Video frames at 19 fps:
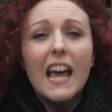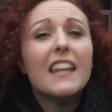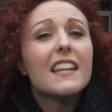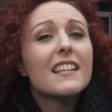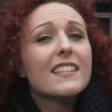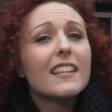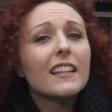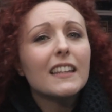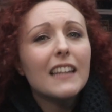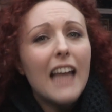and
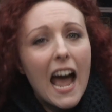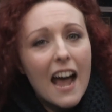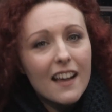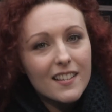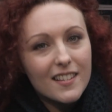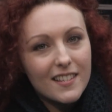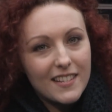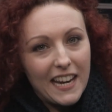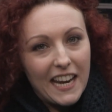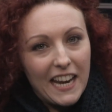it's the
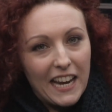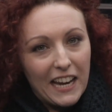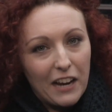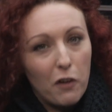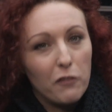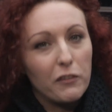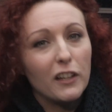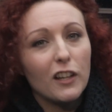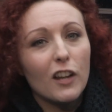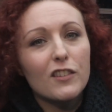last day
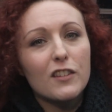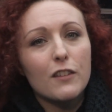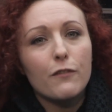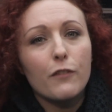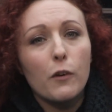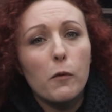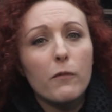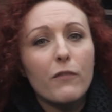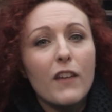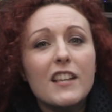of the London
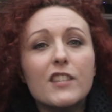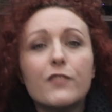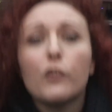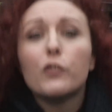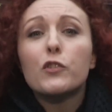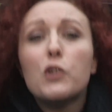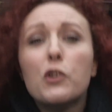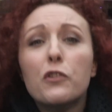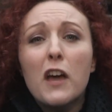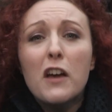Film Festival
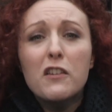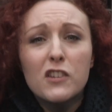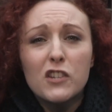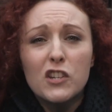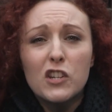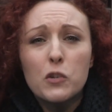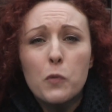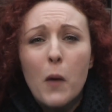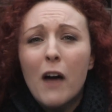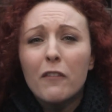
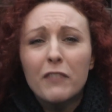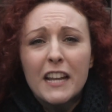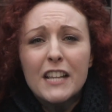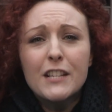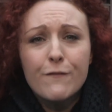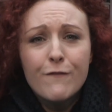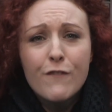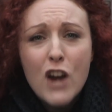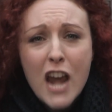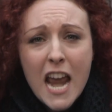2012 and
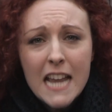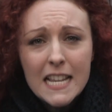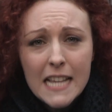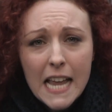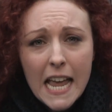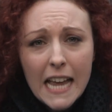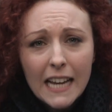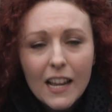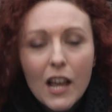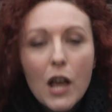it's
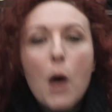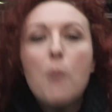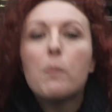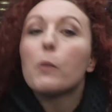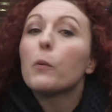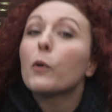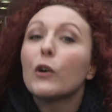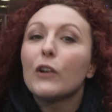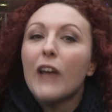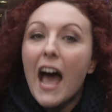freezing, but
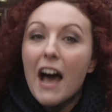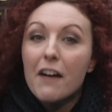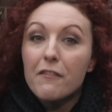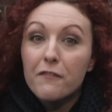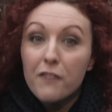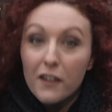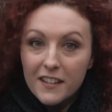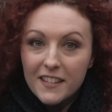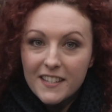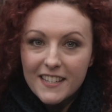we're going to have
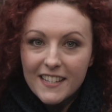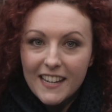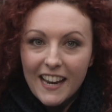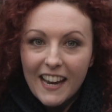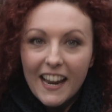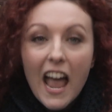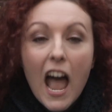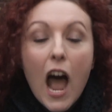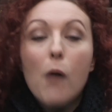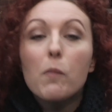fun today
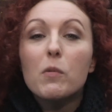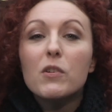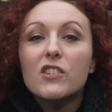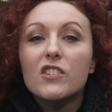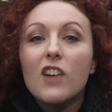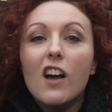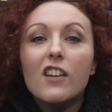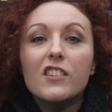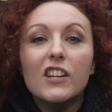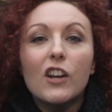and we're
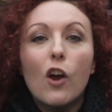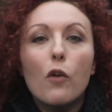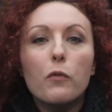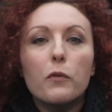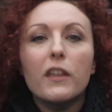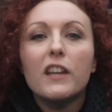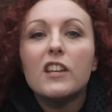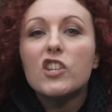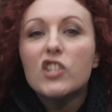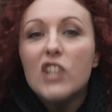starting off
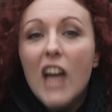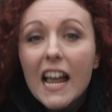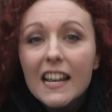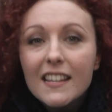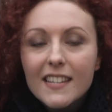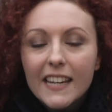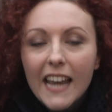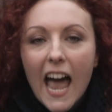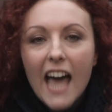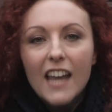with
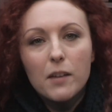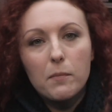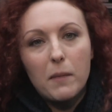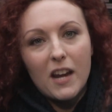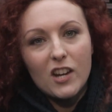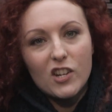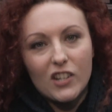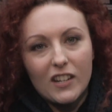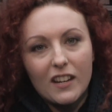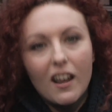enchanting
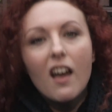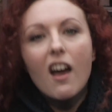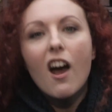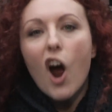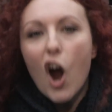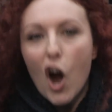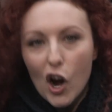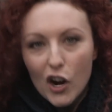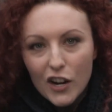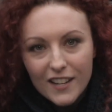animation,
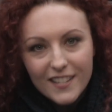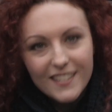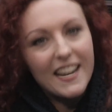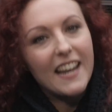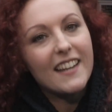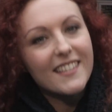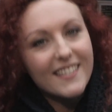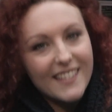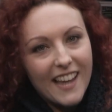Ernest and